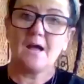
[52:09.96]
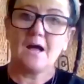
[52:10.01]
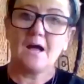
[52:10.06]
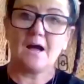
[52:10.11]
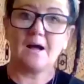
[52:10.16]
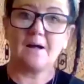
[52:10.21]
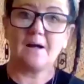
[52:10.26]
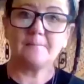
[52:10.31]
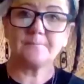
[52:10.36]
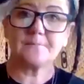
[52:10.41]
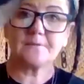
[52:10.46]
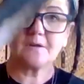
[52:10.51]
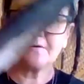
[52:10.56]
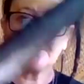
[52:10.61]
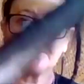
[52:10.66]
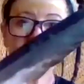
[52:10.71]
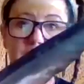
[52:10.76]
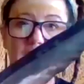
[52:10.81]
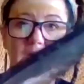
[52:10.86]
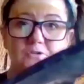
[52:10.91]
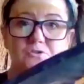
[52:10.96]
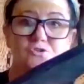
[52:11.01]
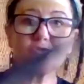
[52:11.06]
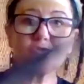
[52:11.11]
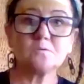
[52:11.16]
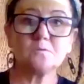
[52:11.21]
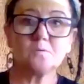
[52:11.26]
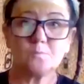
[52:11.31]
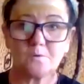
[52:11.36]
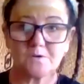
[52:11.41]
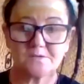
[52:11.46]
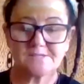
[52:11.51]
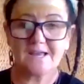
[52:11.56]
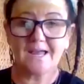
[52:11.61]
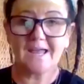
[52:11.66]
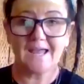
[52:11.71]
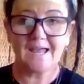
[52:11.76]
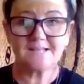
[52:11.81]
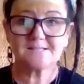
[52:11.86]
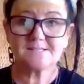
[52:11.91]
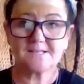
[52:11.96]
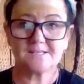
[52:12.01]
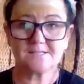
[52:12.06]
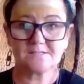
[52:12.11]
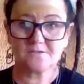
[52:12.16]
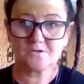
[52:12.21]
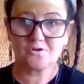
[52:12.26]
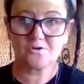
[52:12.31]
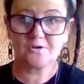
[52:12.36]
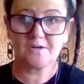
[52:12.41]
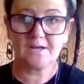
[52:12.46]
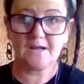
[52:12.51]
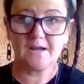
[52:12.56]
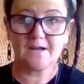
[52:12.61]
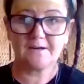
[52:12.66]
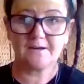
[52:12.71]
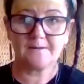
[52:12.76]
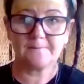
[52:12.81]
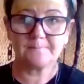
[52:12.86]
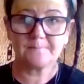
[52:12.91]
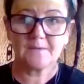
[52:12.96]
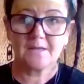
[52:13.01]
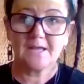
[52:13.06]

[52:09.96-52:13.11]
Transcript: Um, Bunjil was our ancestor creator.